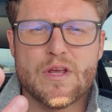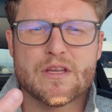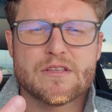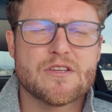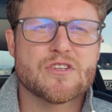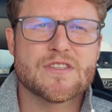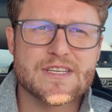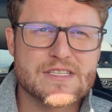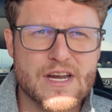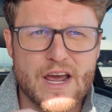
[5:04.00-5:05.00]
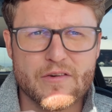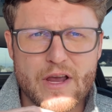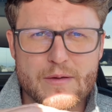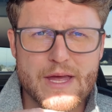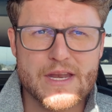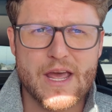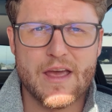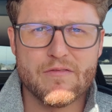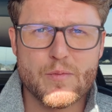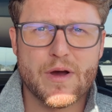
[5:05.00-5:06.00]
contingencies that I recommend
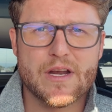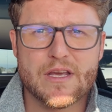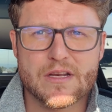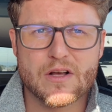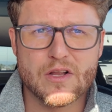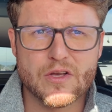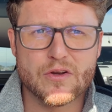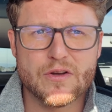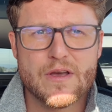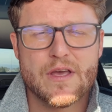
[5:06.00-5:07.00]
everybody include.